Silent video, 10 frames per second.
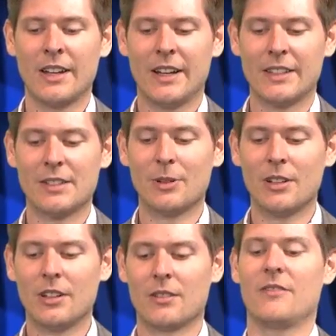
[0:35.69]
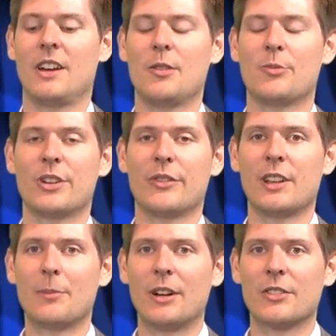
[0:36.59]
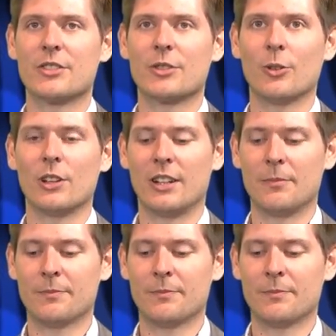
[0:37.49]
and as well, very briefly about solar